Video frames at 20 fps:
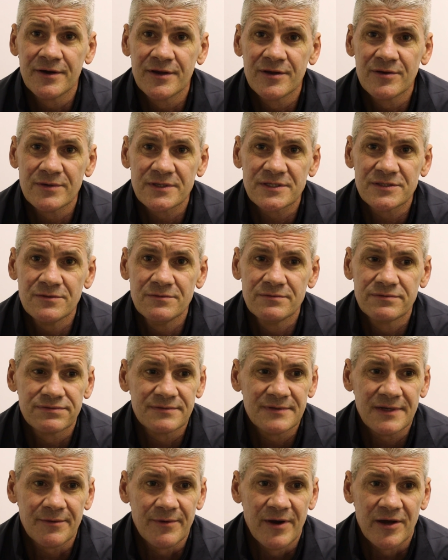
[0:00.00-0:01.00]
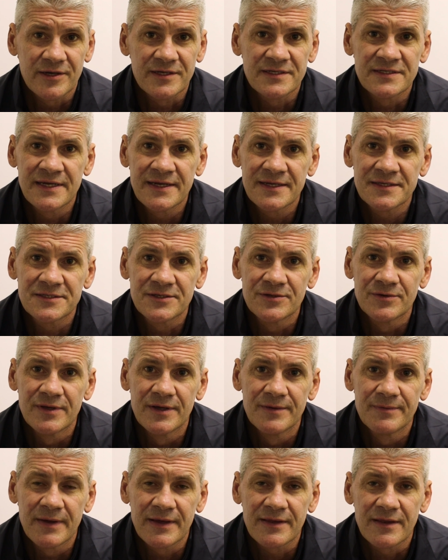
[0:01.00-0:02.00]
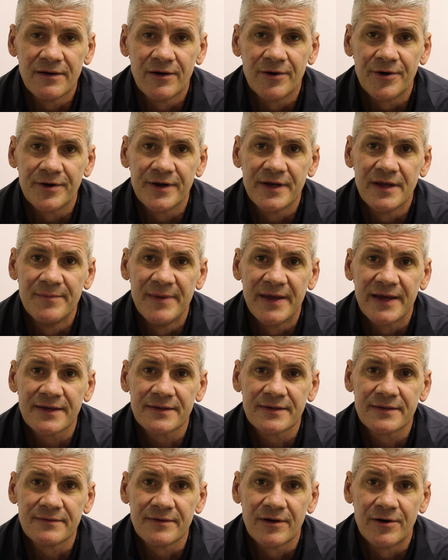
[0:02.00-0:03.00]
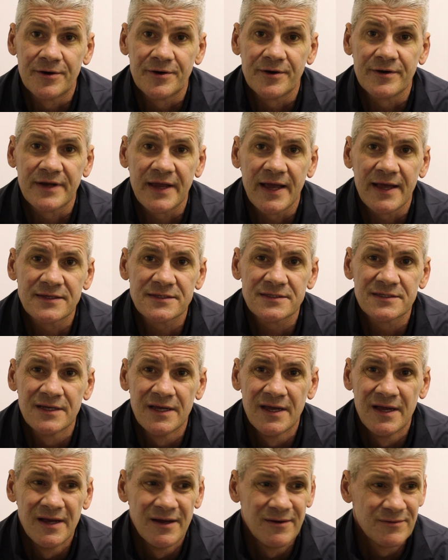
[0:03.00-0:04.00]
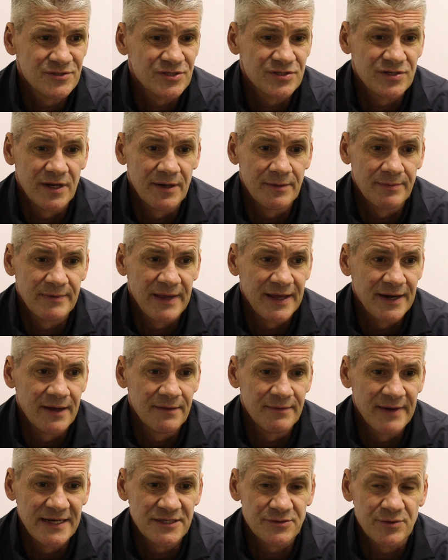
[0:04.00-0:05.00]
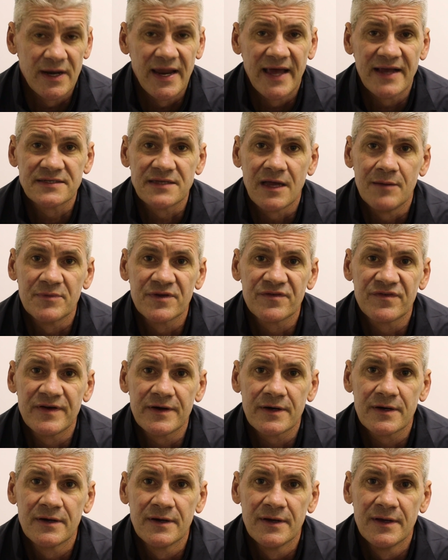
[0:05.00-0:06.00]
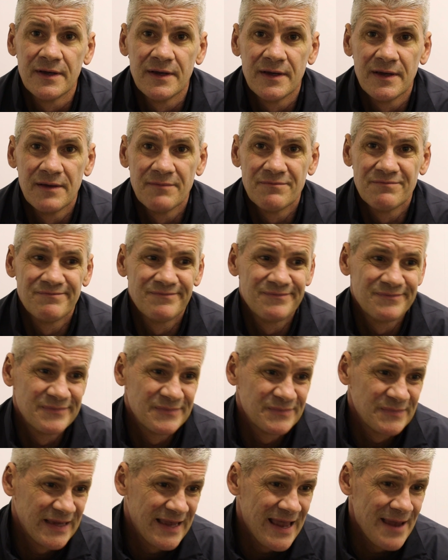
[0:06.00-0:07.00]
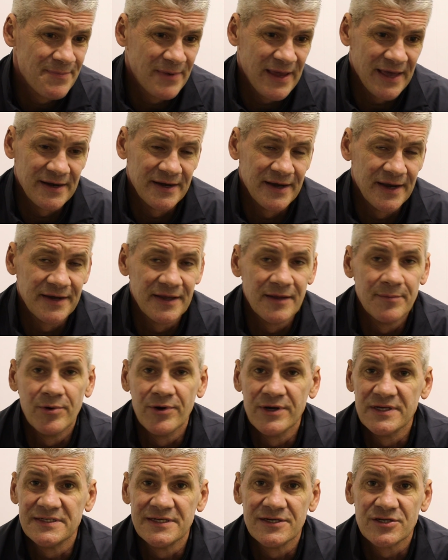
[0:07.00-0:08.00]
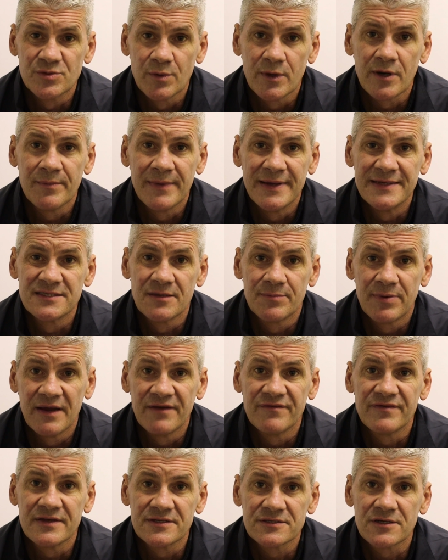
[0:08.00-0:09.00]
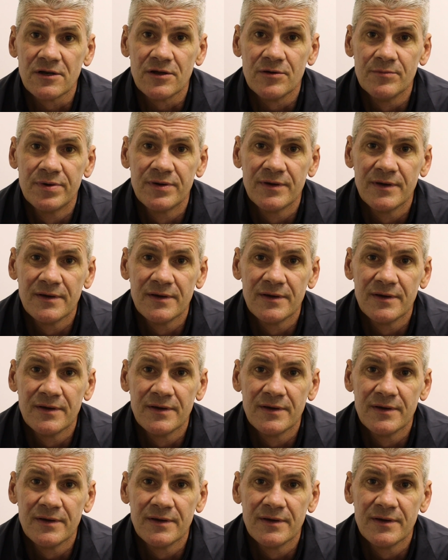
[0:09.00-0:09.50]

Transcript: It's not rocket science. The harder you make it, the harder it gets. Just trying to get a nice relaxed atmosphere. Keep getting it into the boys' ears what it means to play for this club.